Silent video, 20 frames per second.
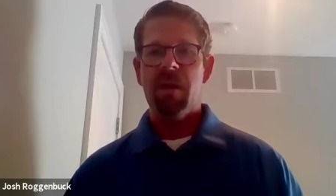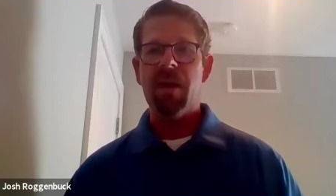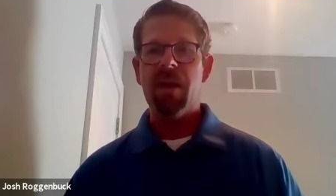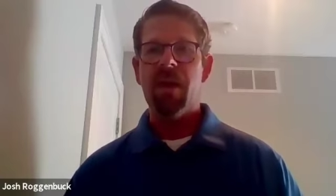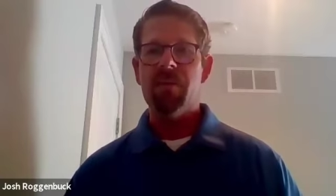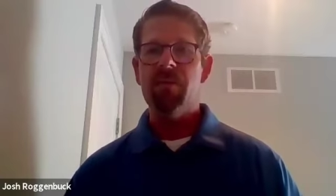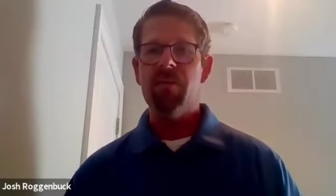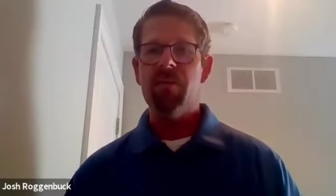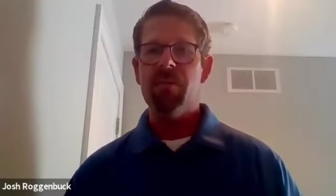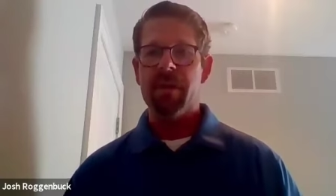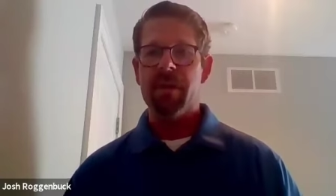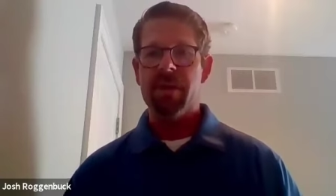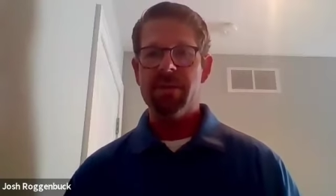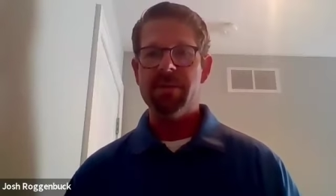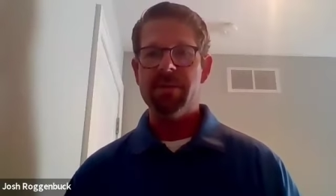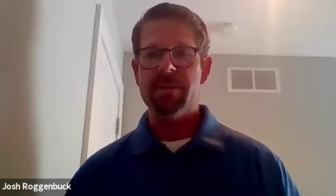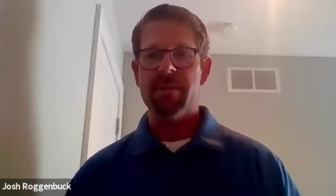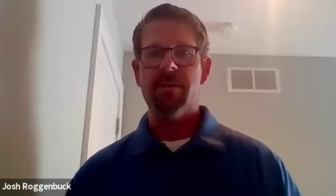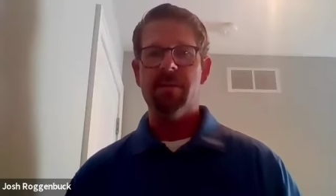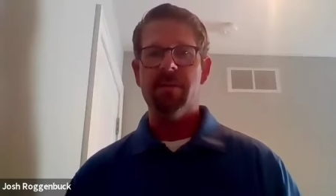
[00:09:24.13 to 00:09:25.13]

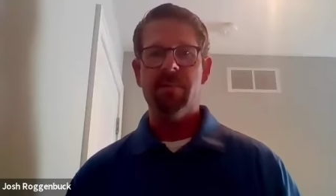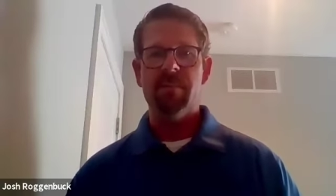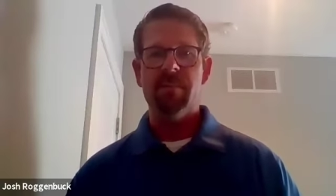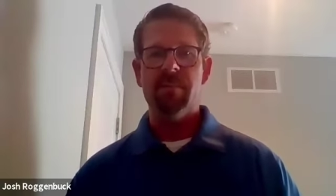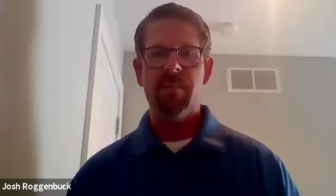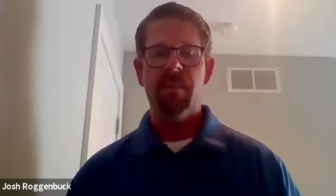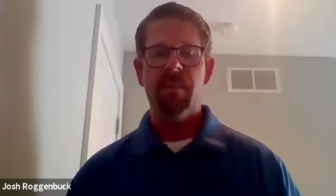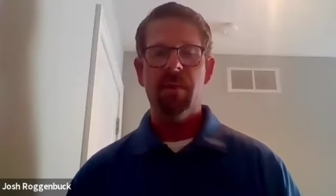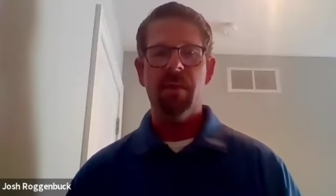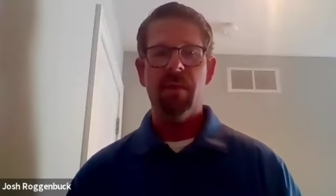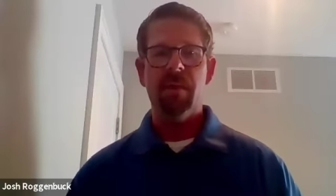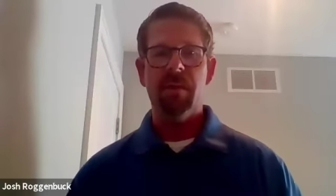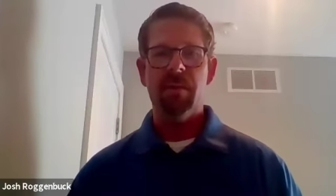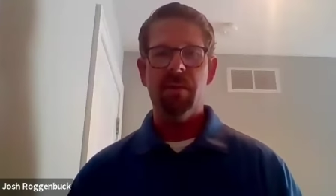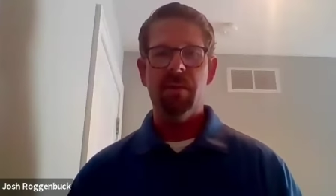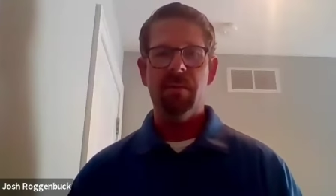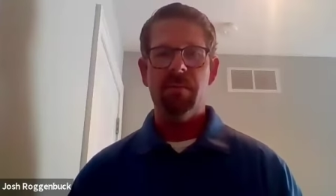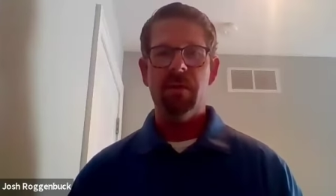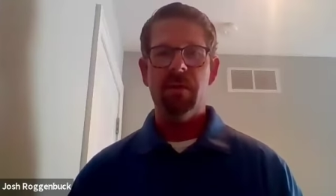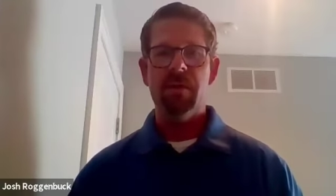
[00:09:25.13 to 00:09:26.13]
conflicts and
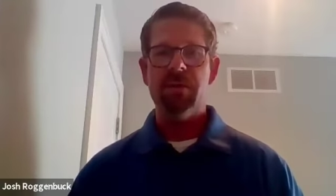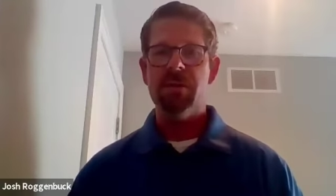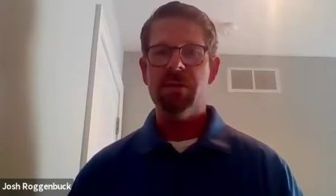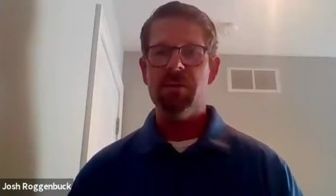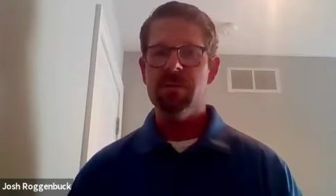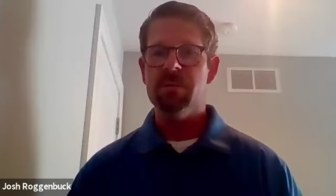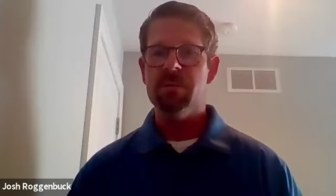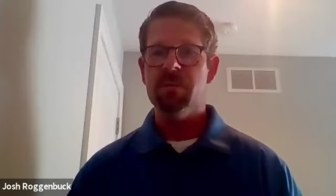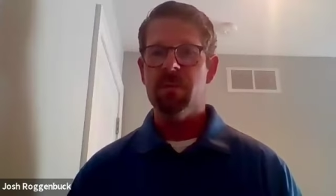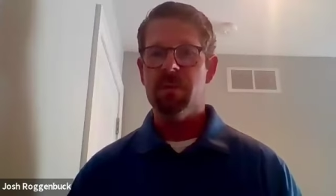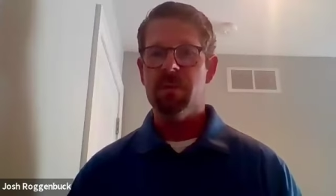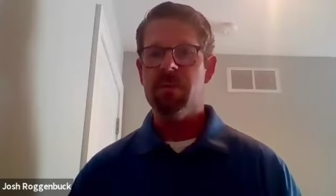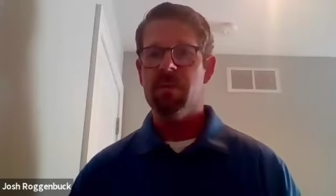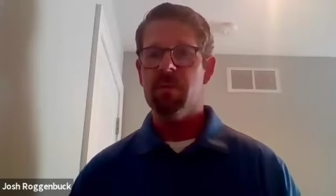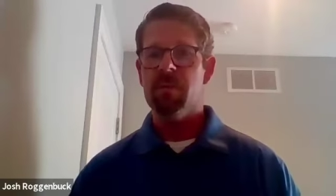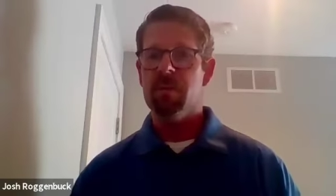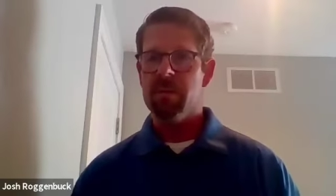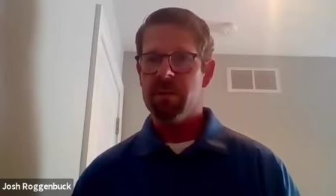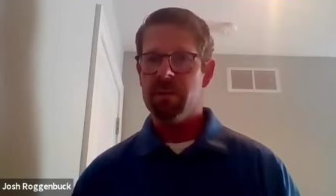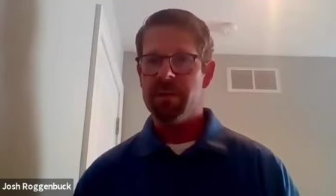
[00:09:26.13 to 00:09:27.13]
and issues with
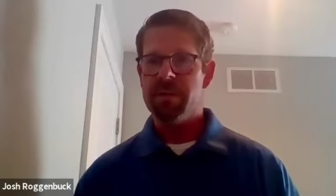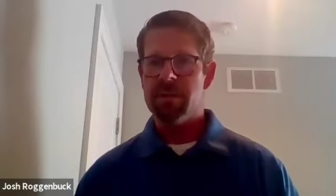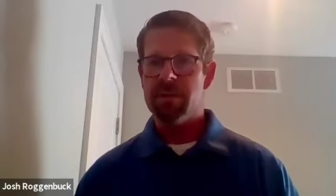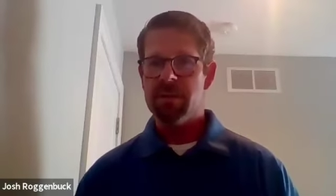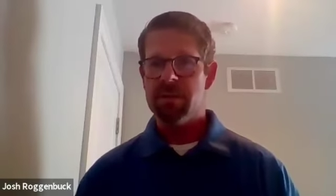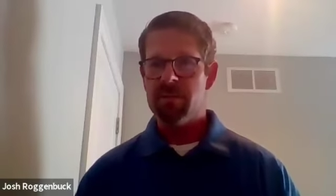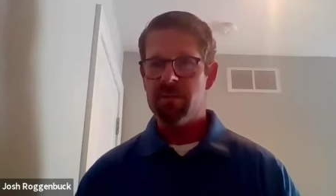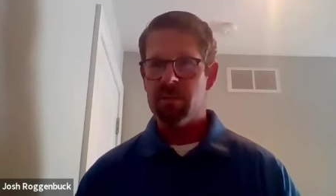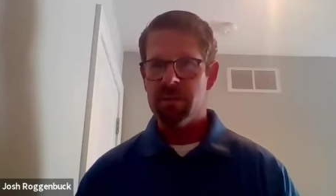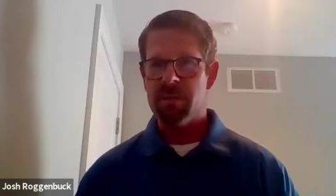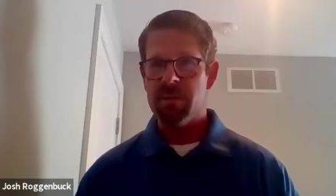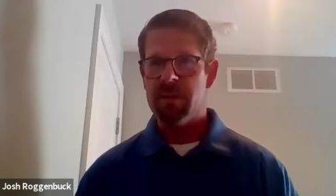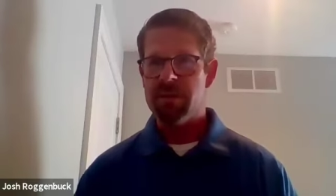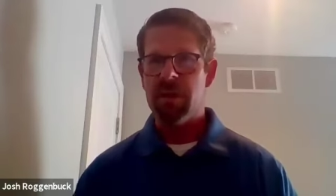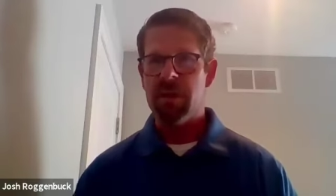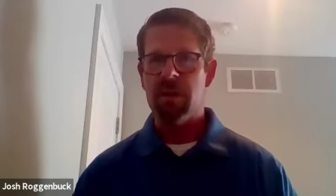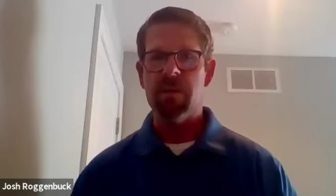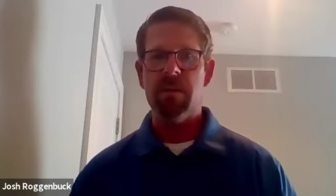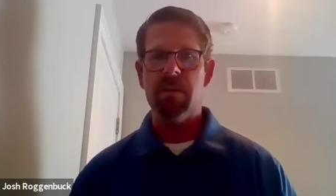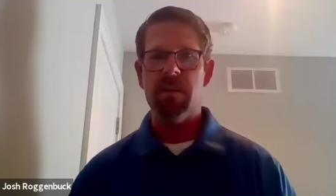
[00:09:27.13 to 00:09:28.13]
their relations with
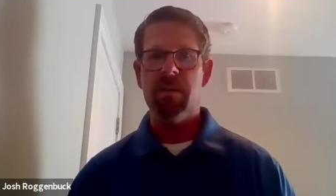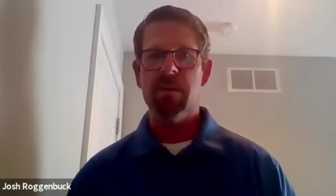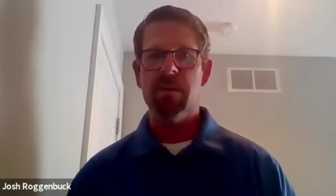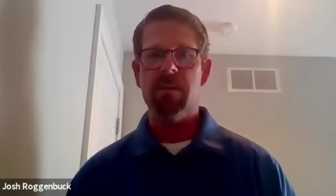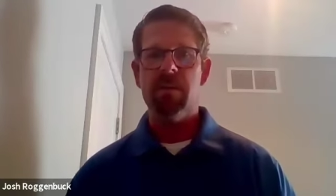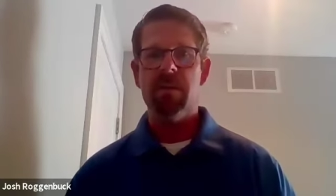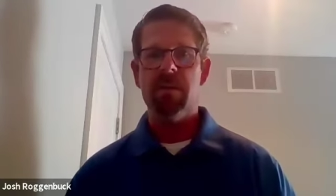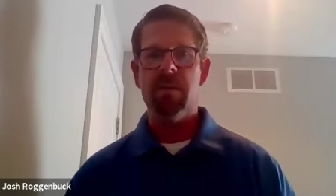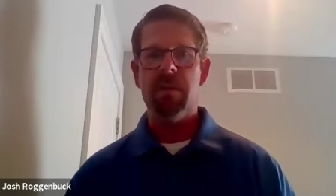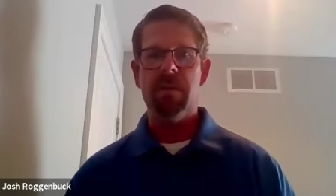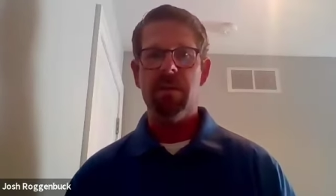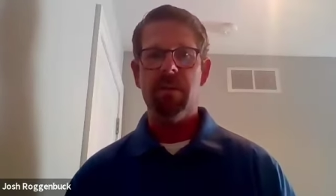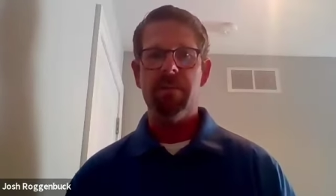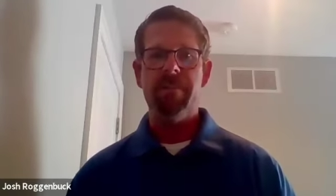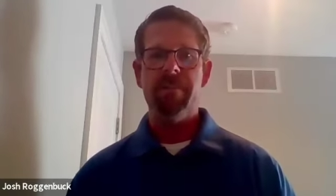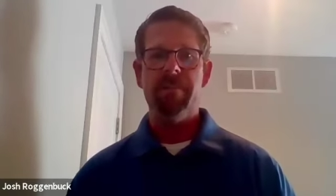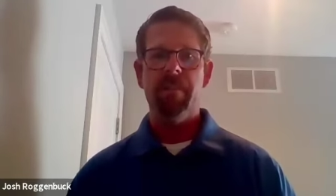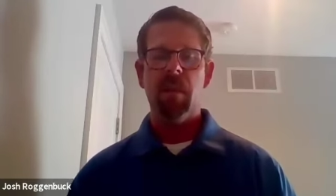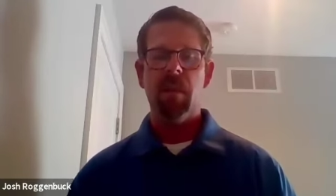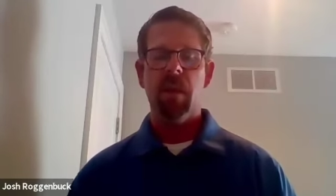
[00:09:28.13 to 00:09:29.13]
each other.
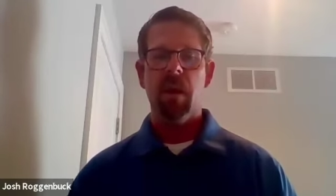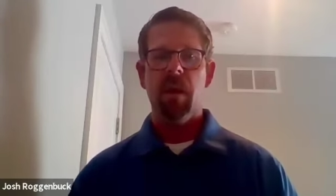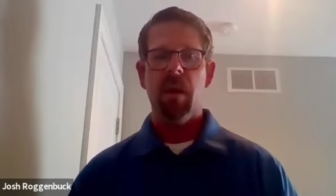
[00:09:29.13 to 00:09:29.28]
Um,